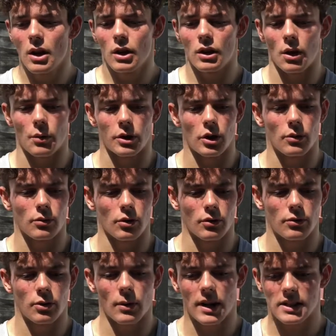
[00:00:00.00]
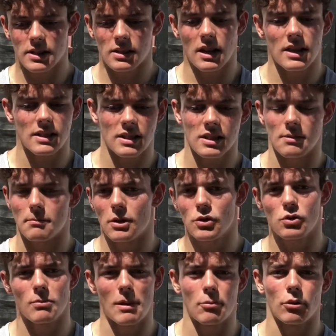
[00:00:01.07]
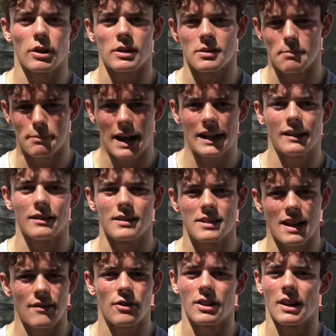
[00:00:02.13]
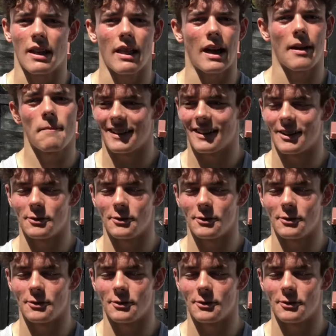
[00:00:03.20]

going over a few exercises, some muscle memory, some balance, everything like that.